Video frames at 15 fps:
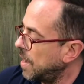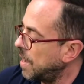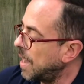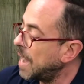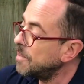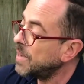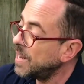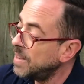
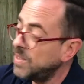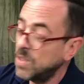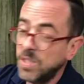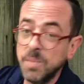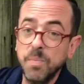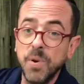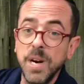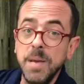I'm gonna do
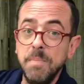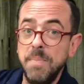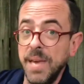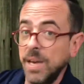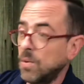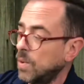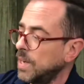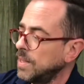some pretty
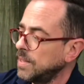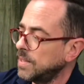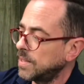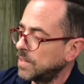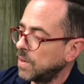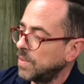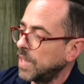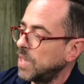big ones
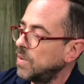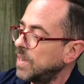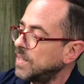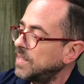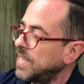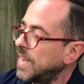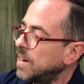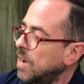so that you can
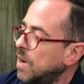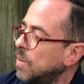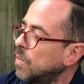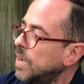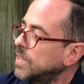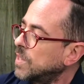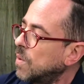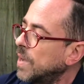see at home
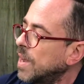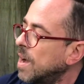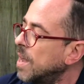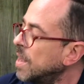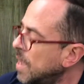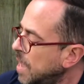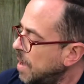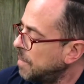what's going on,
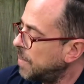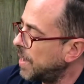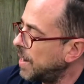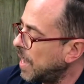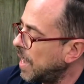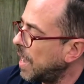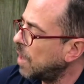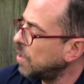but
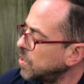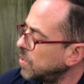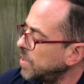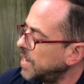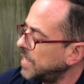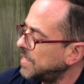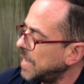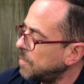I'll you
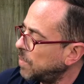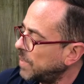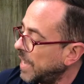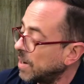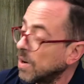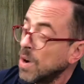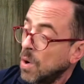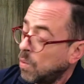an example
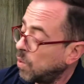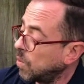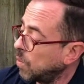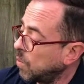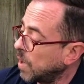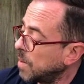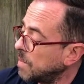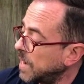later
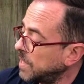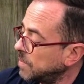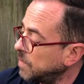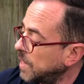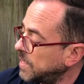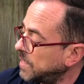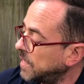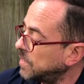where
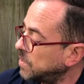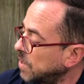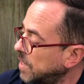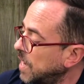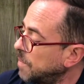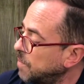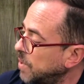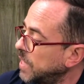my slits are
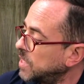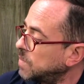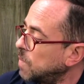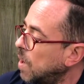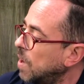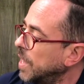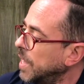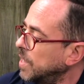cut pretty
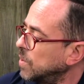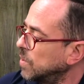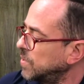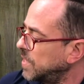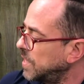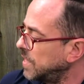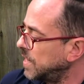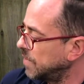small and you'll
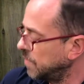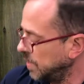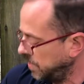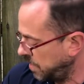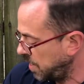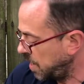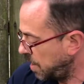see the difference.